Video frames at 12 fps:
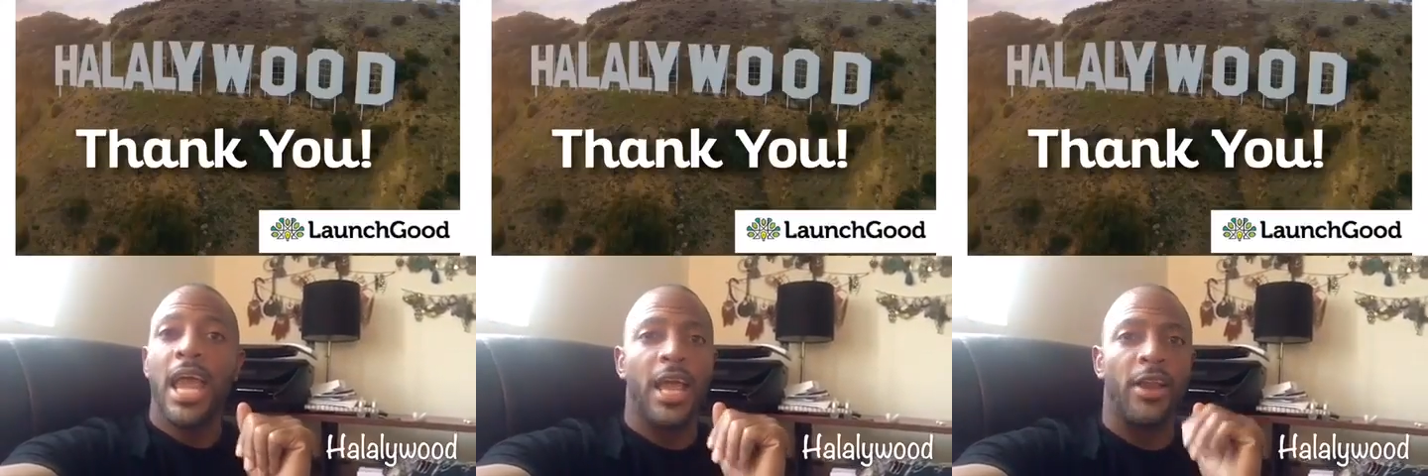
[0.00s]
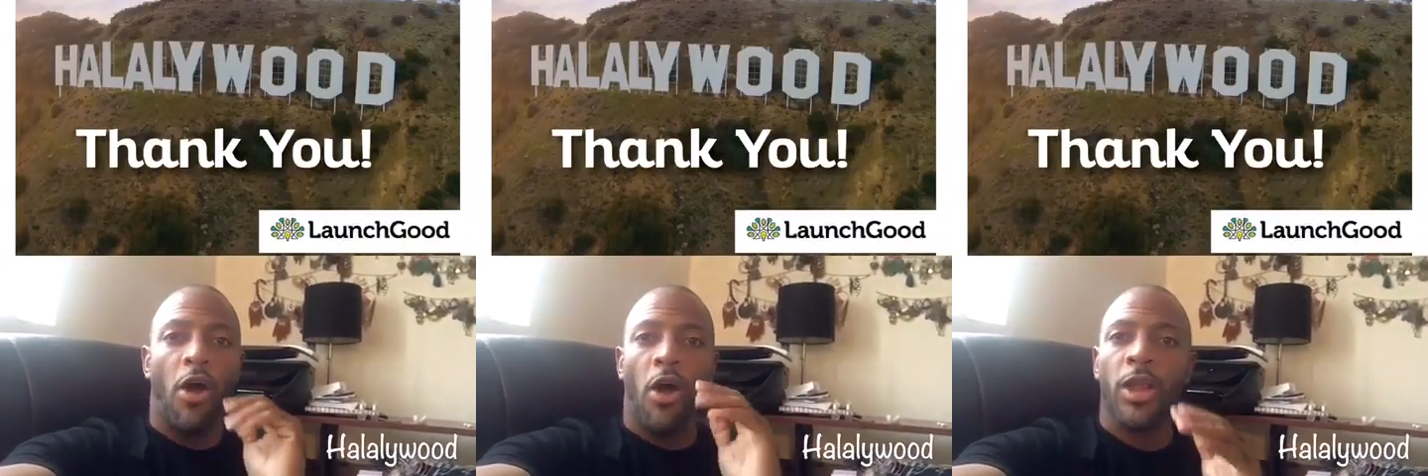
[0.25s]

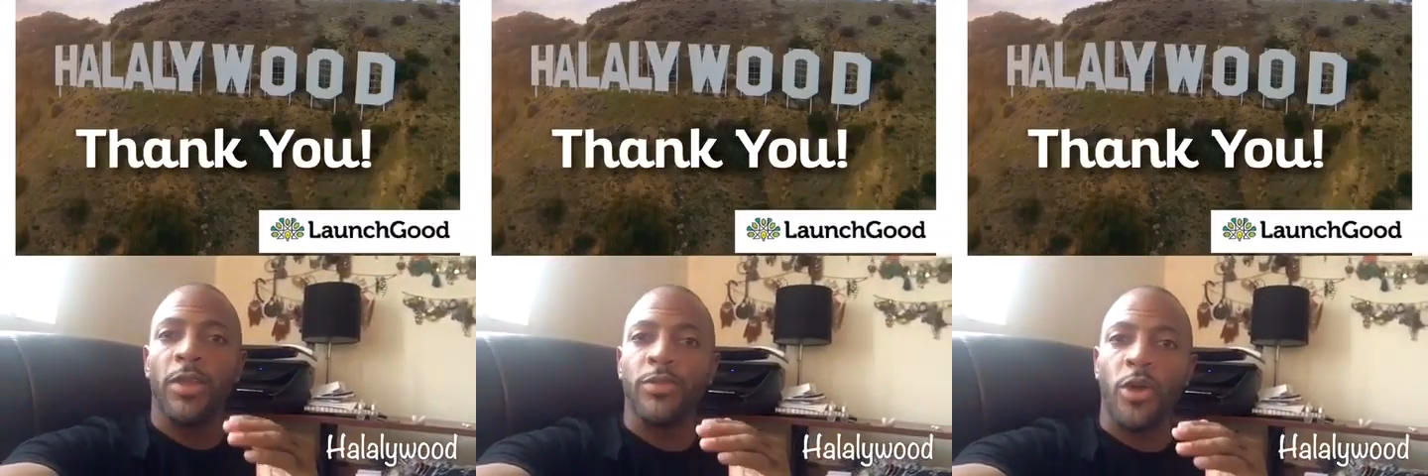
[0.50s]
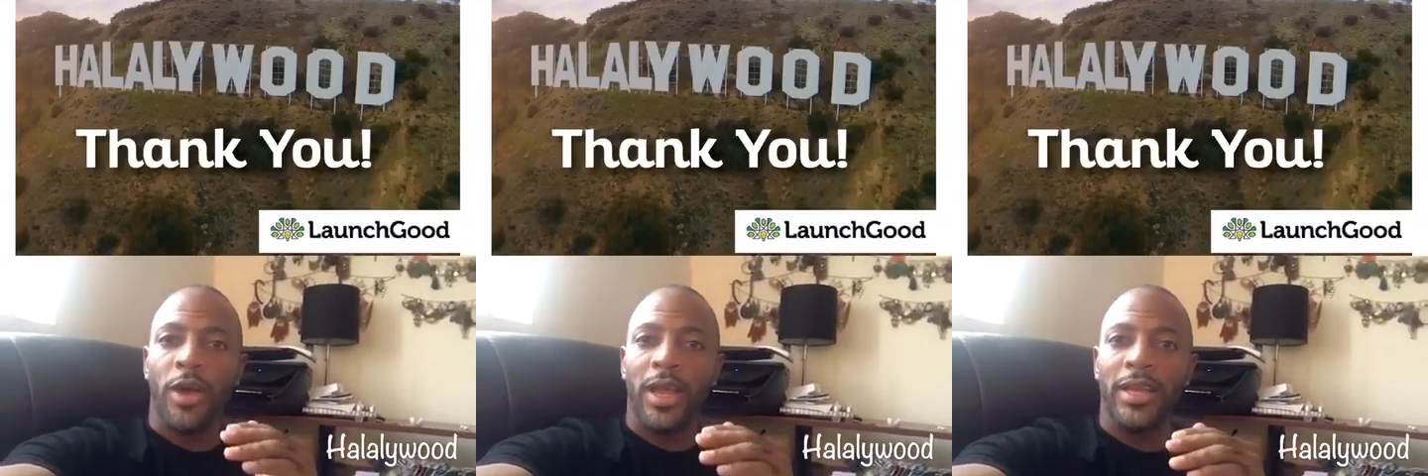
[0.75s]
and all
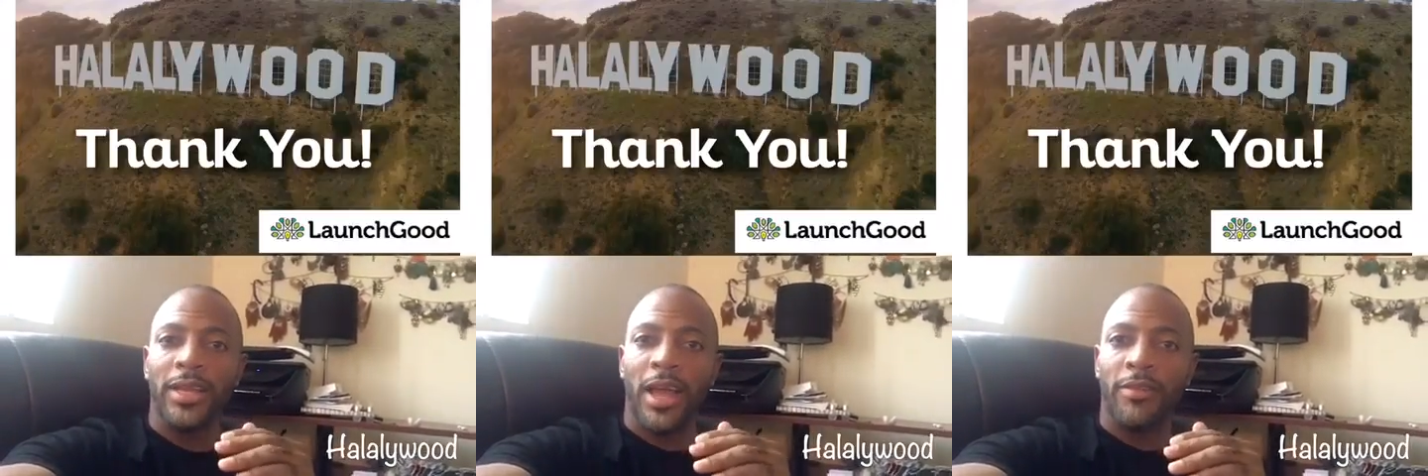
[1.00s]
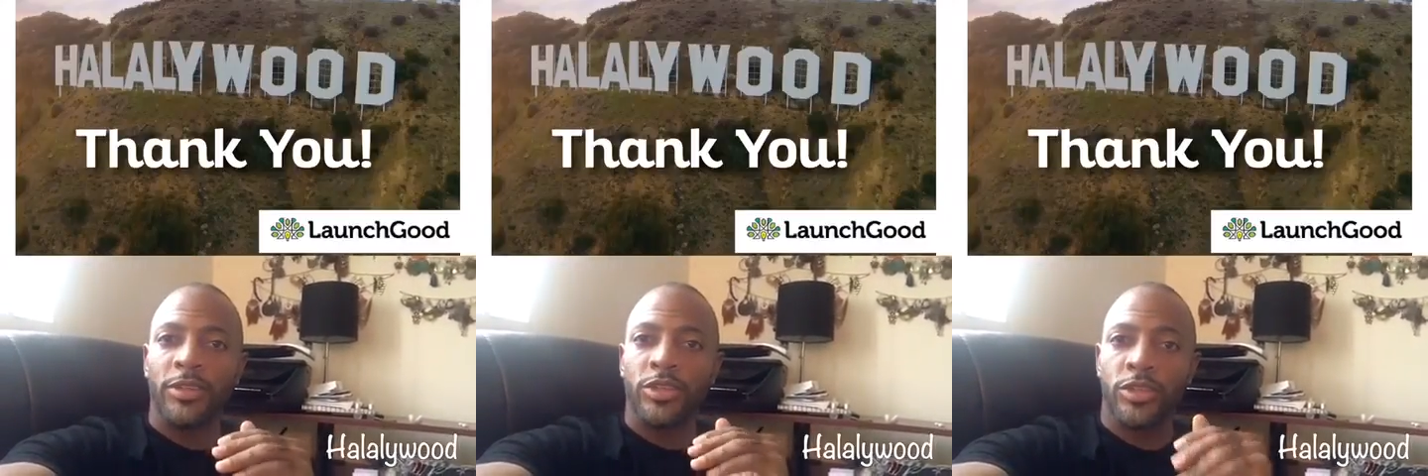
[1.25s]
of your
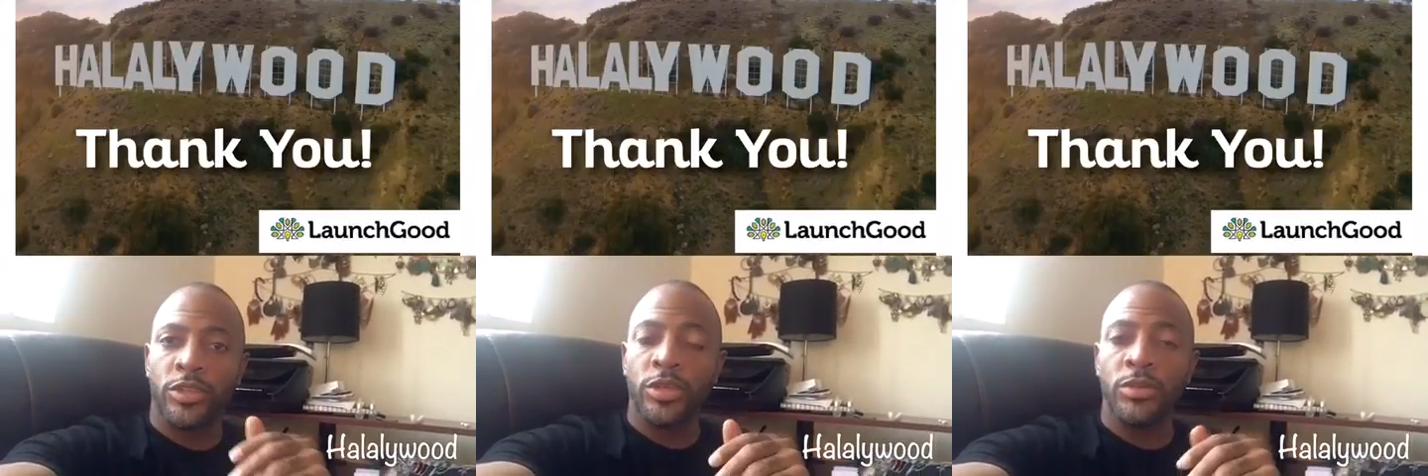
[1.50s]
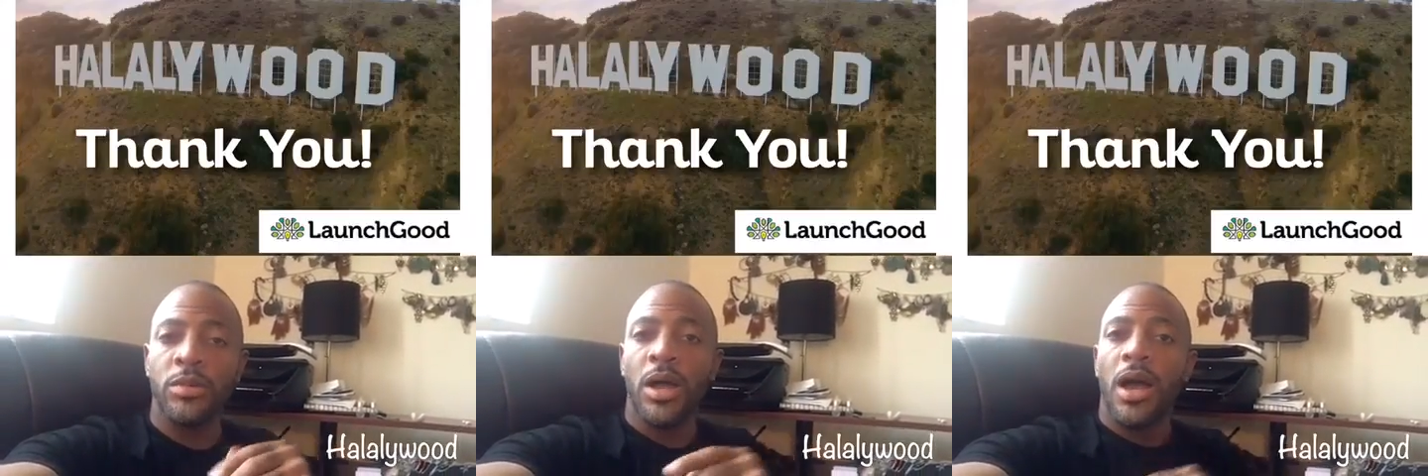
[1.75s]
endeavors
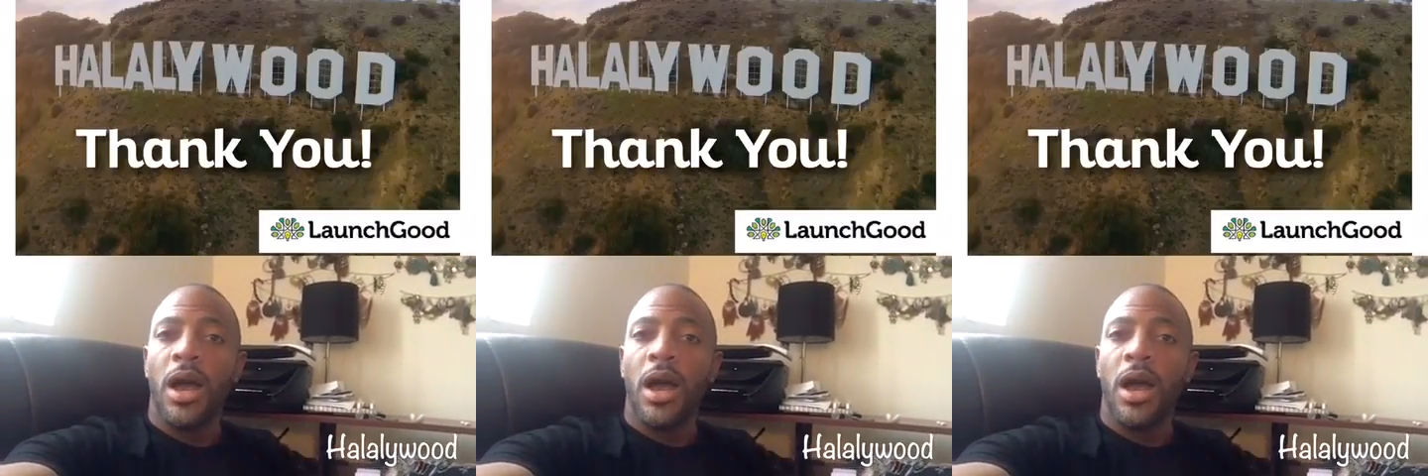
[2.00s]
too.